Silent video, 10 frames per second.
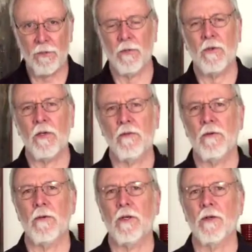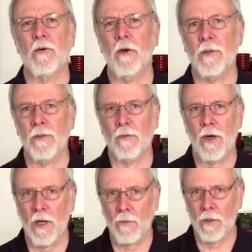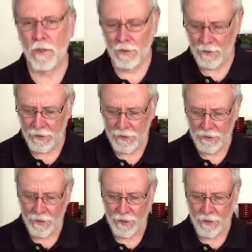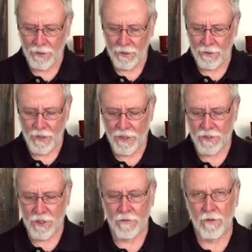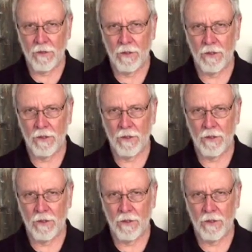boy for Norman Rockwell Thanksgiving,